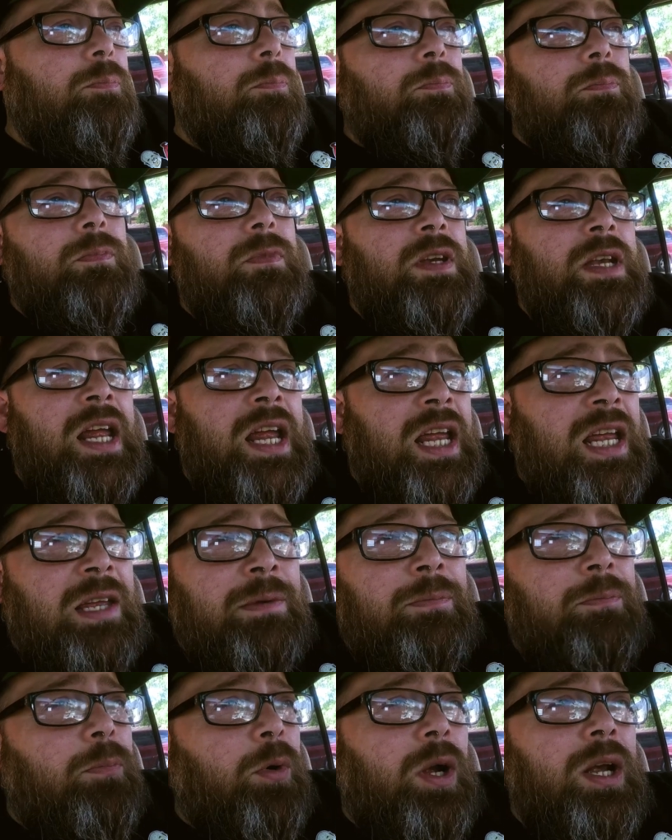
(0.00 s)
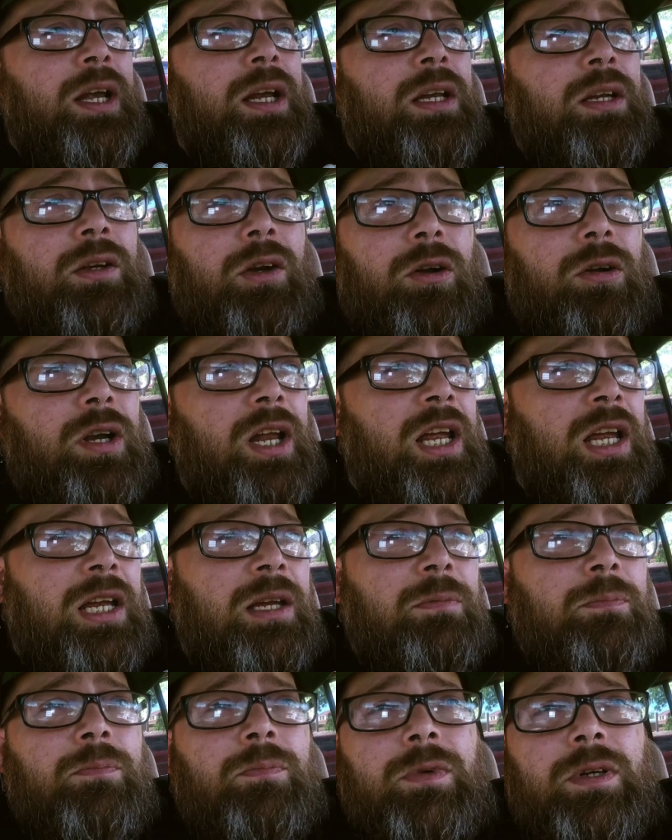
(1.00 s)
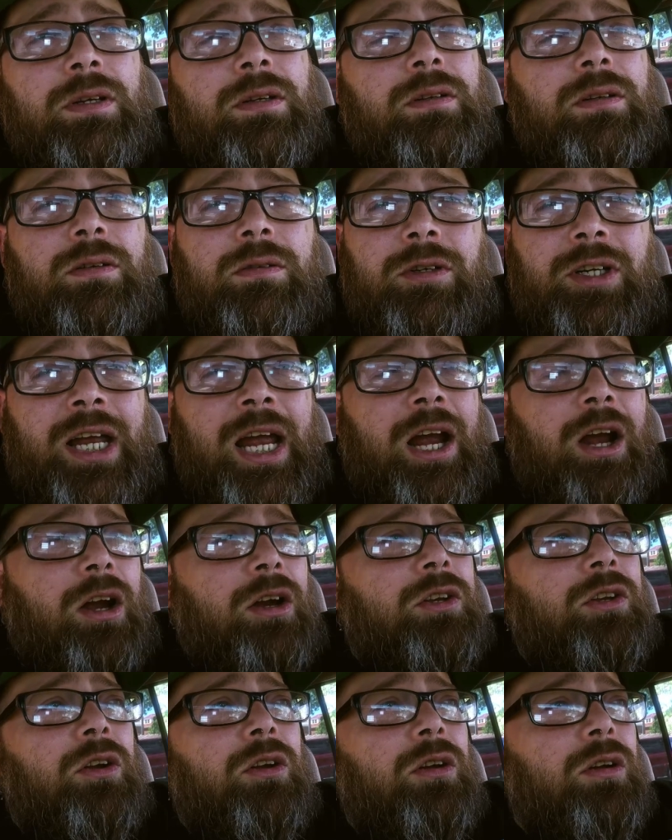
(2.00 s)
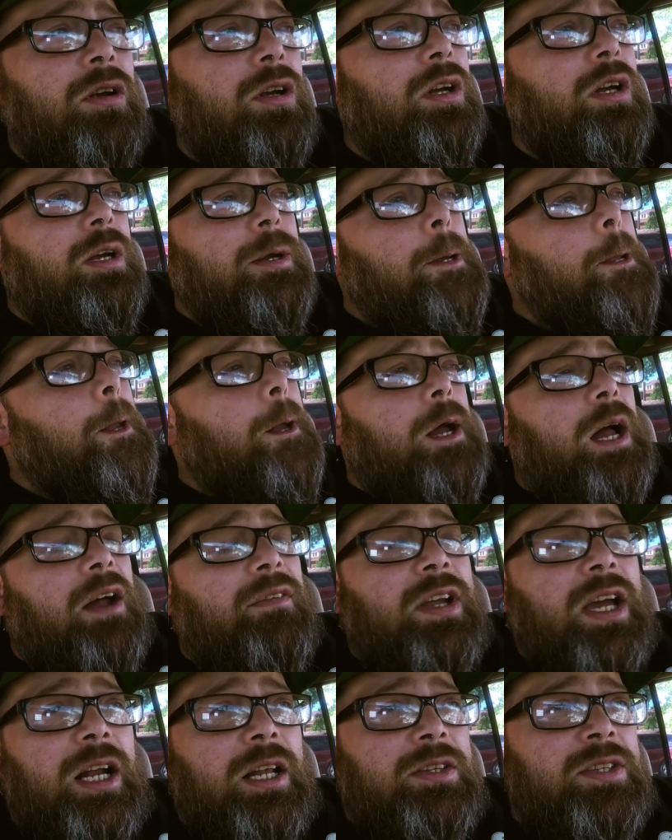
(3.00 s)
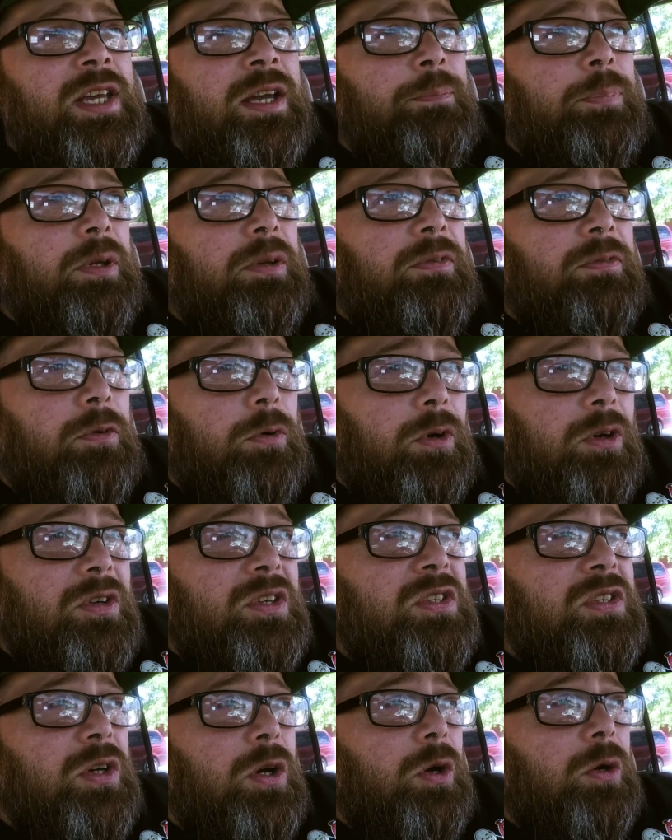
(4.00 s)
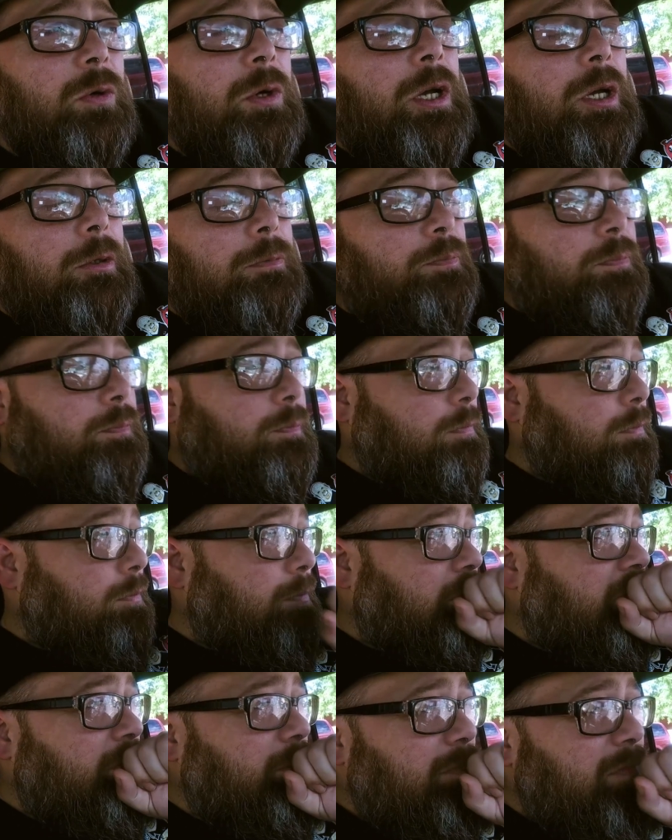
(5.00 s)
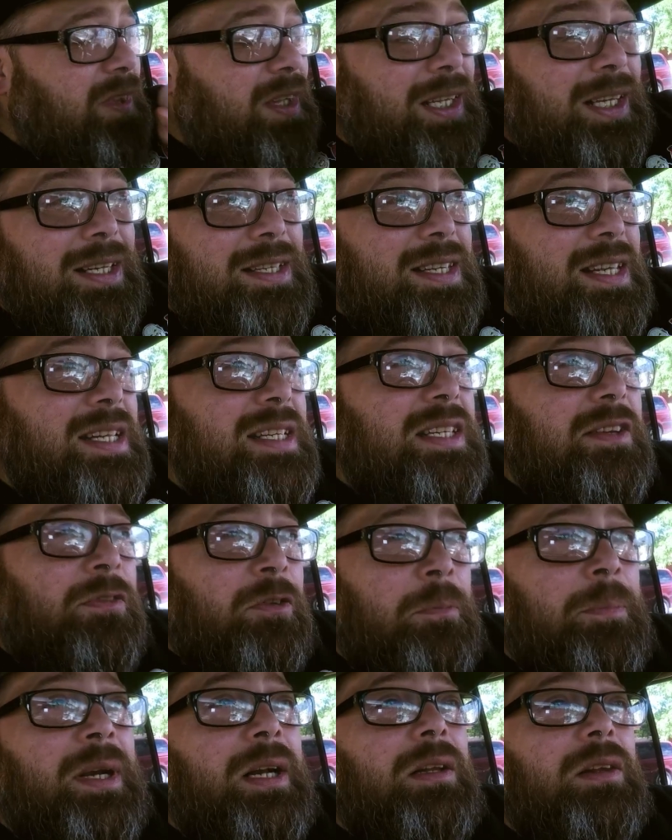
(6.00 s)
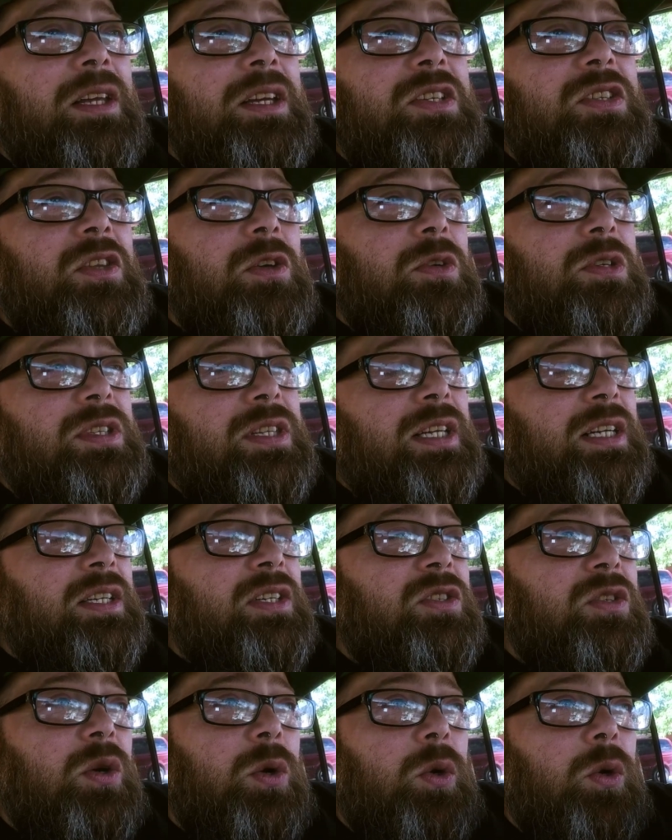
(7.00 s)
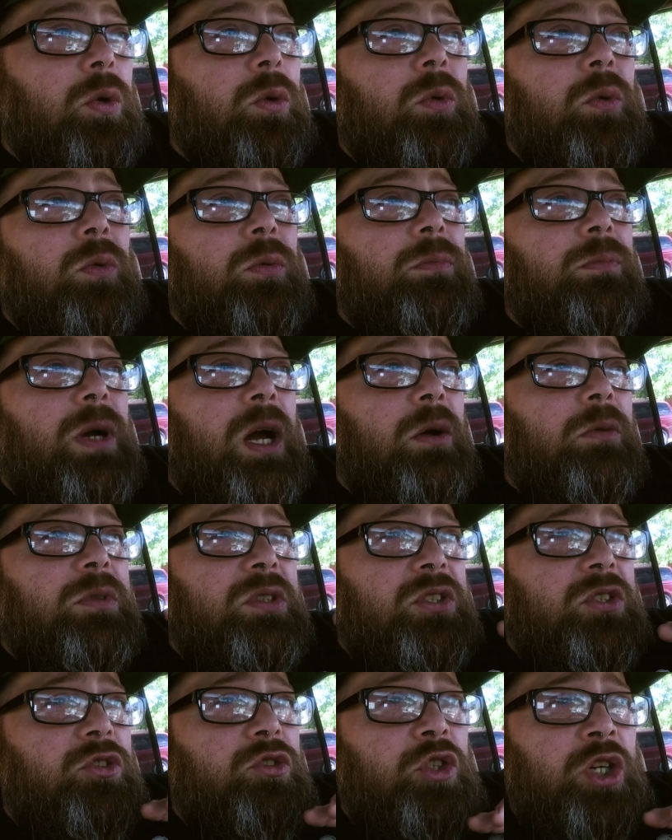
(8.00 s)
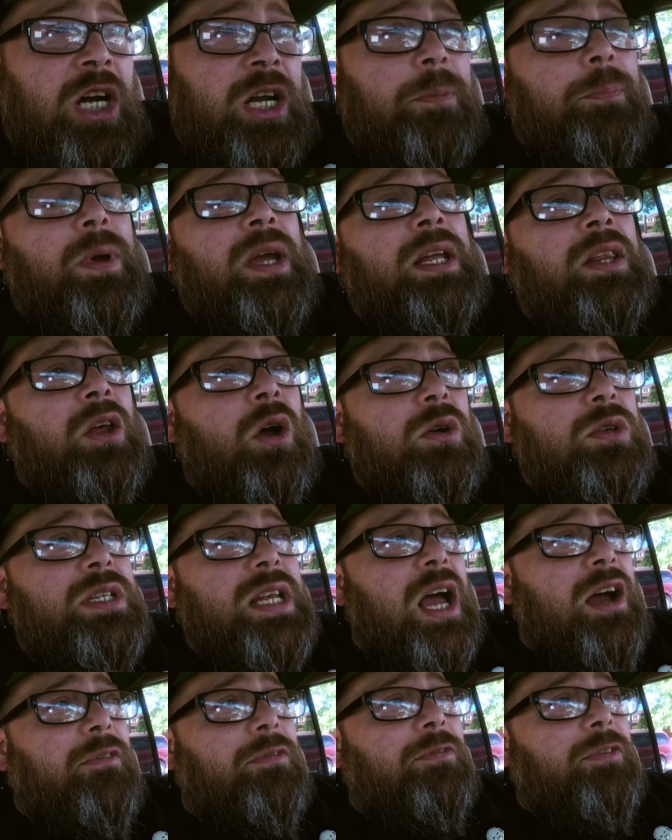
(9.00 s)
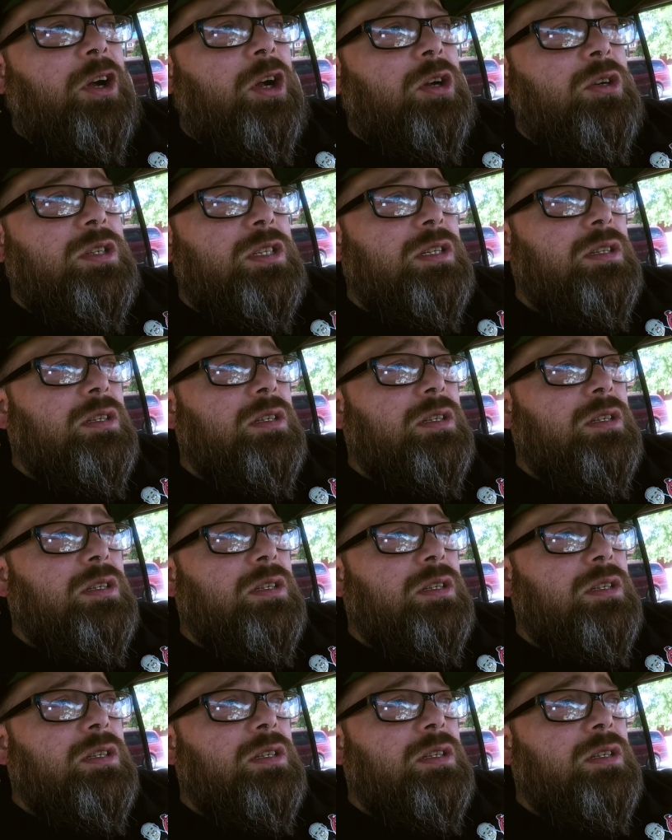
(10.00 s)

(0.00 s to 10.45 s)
name brand or name character, I've got a template for it, so it's easy for me to list those things. So I was trying to bang those out first,